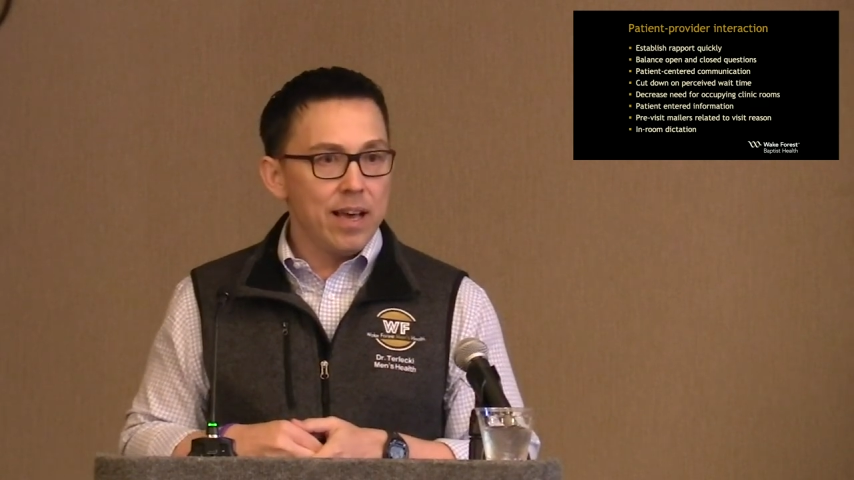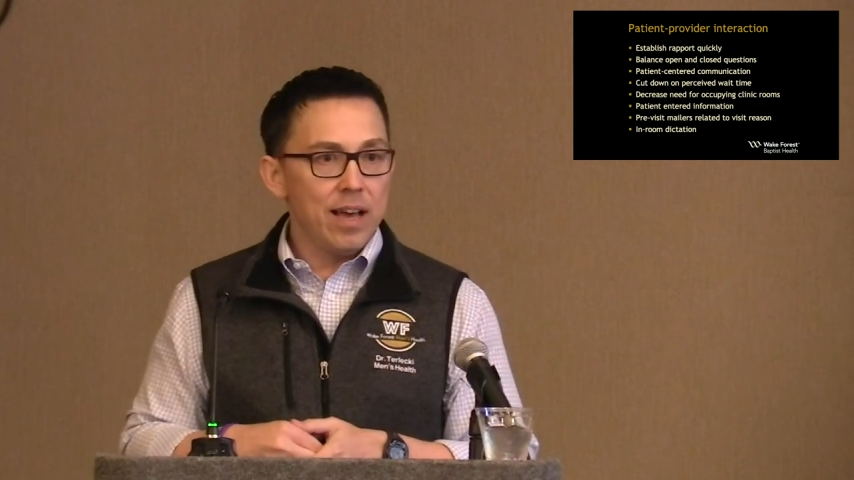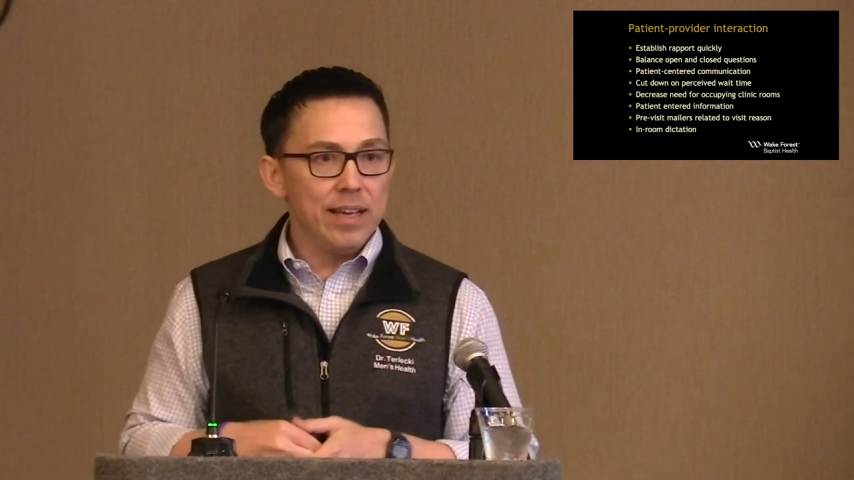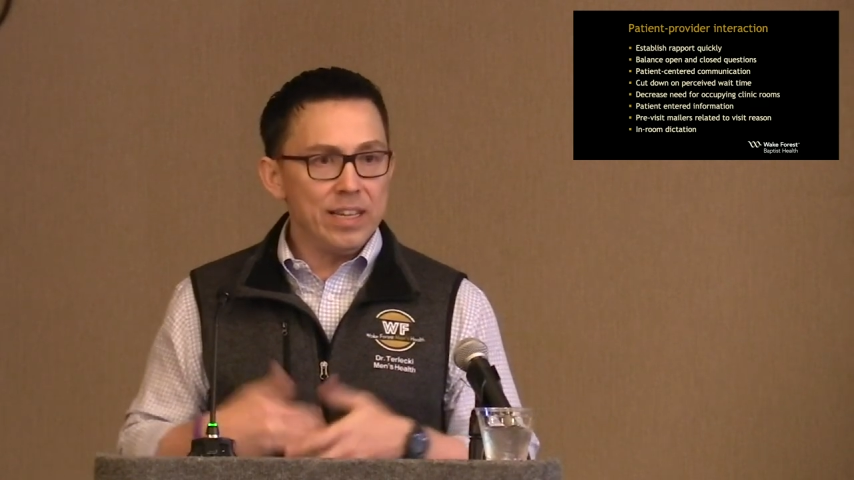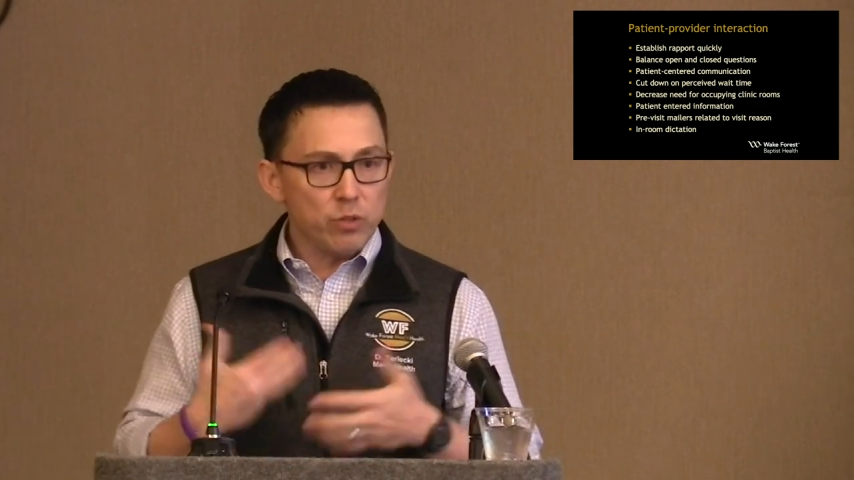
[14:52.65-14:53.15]

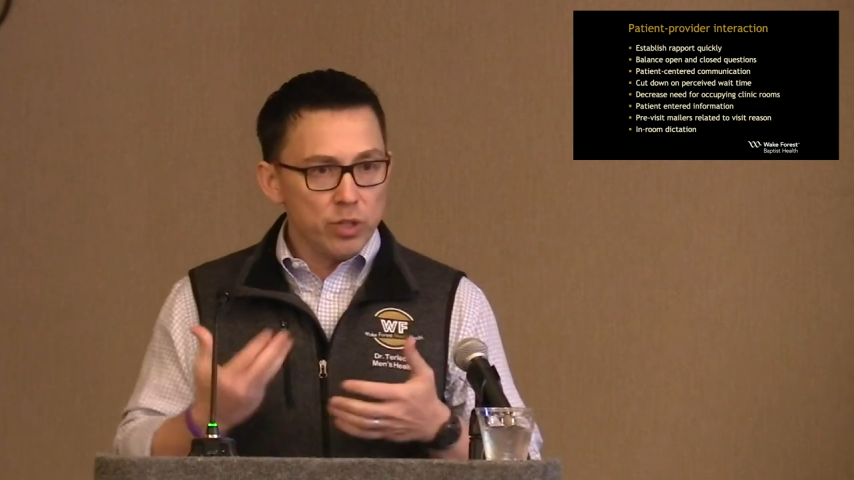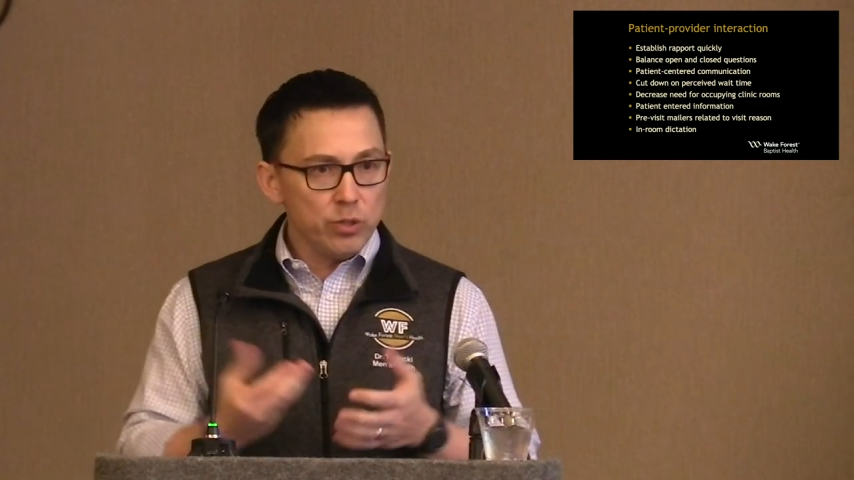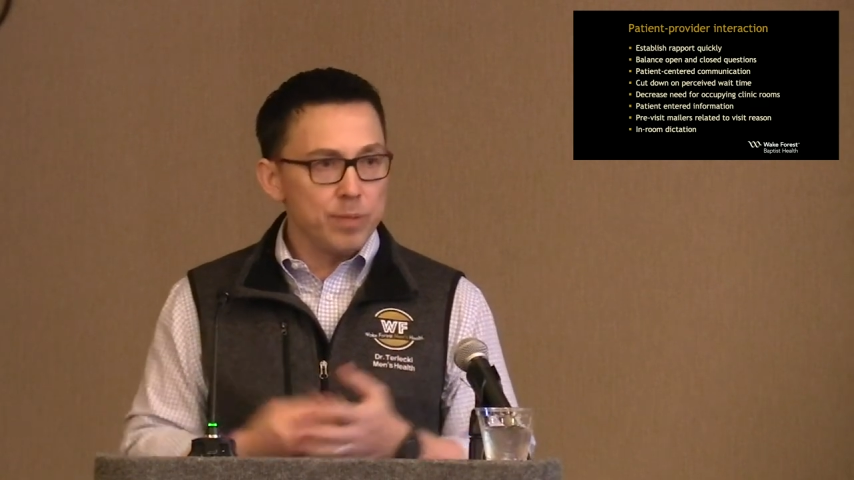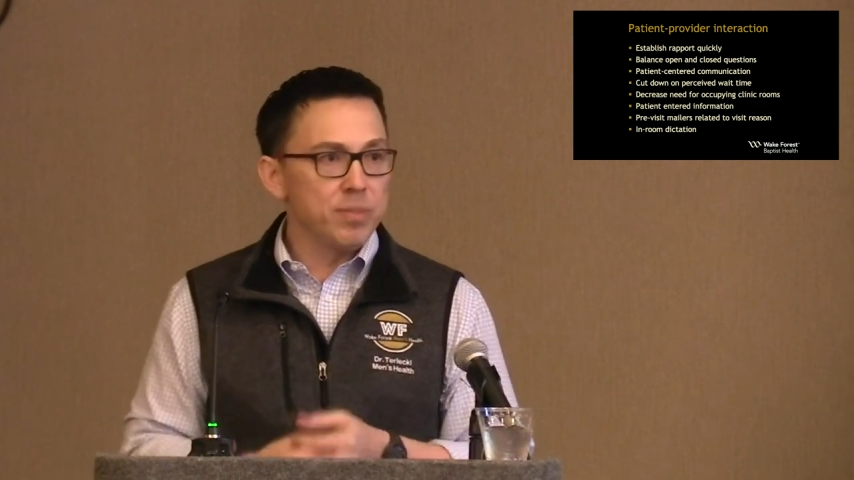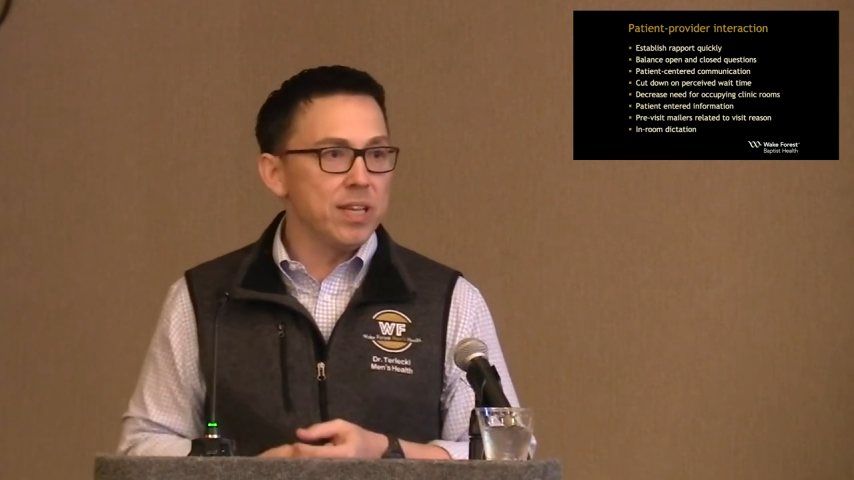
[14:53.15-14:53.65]
uh,
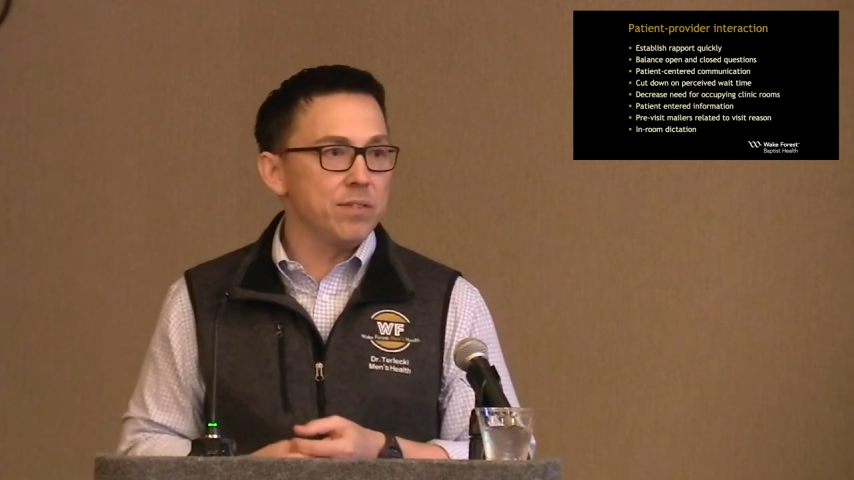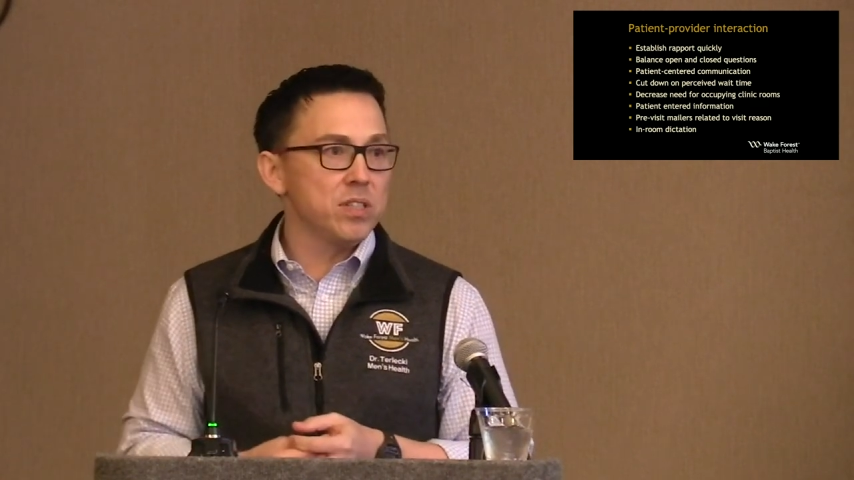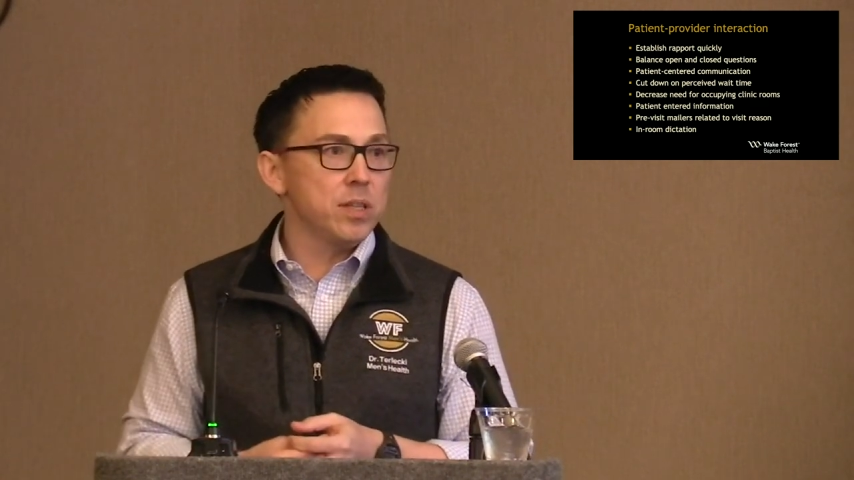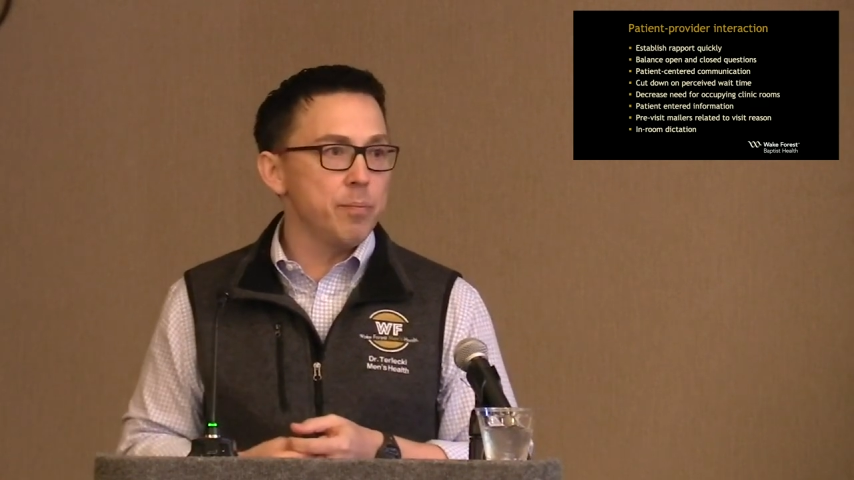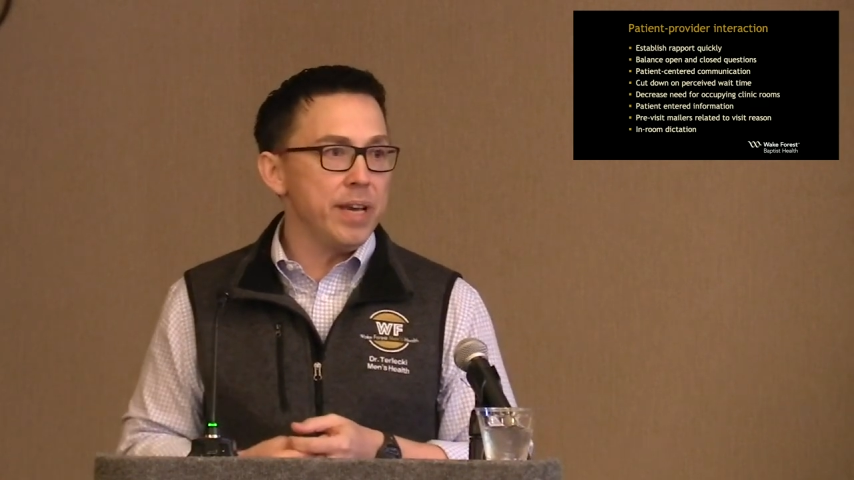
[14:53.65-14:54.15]
introduce
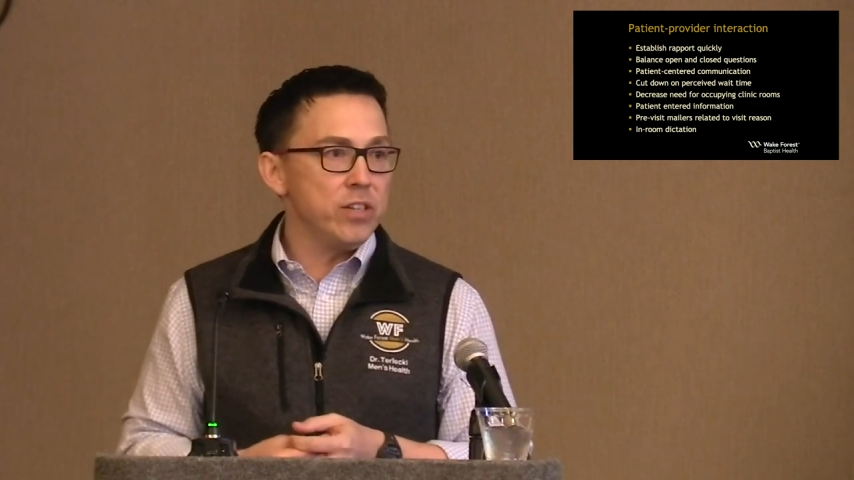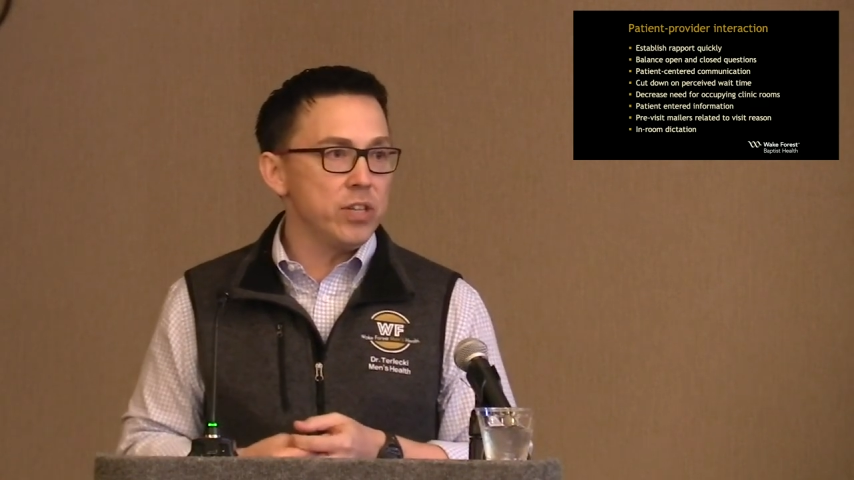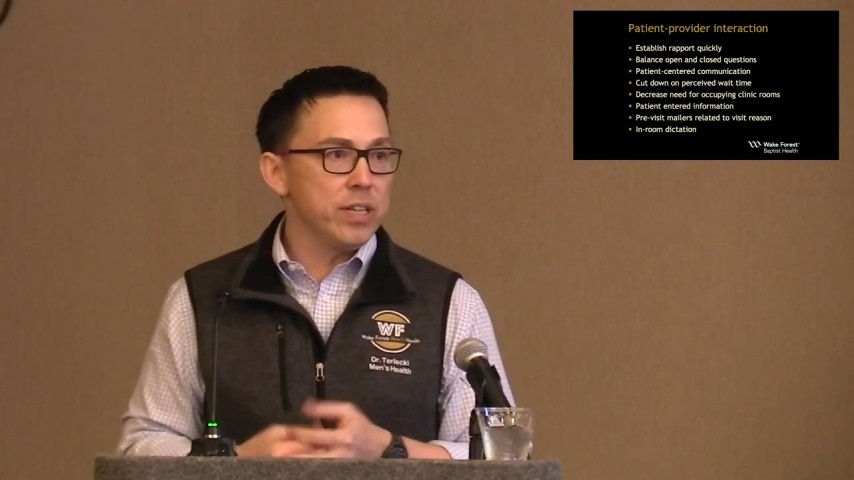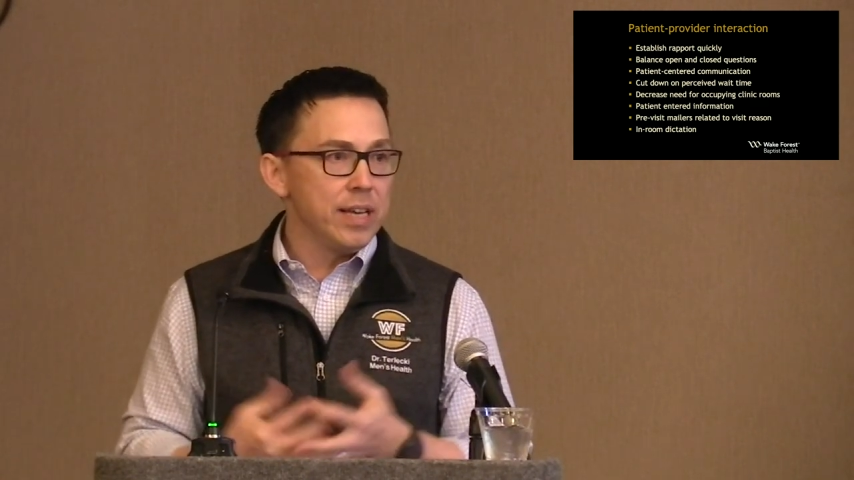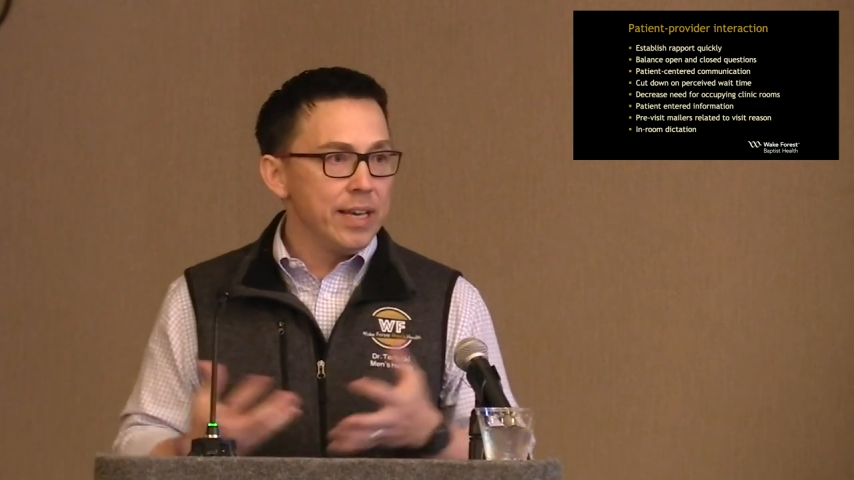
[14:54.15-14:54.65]
themselves to the
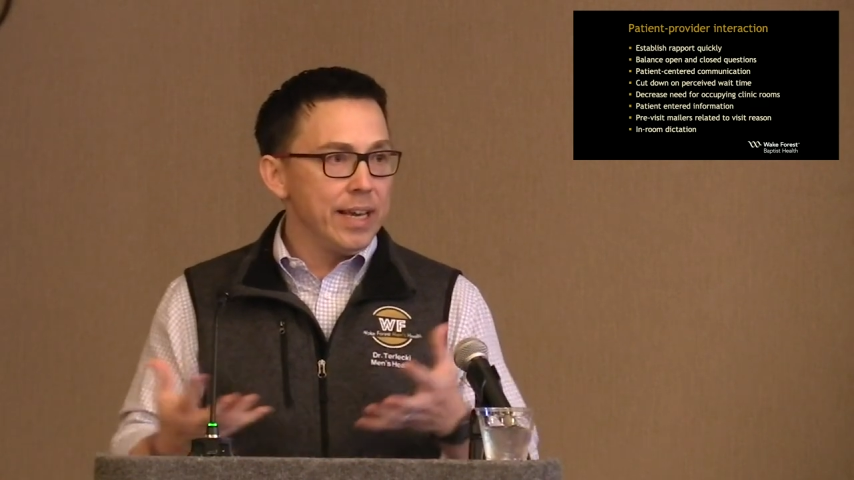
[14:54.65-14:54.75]
patient,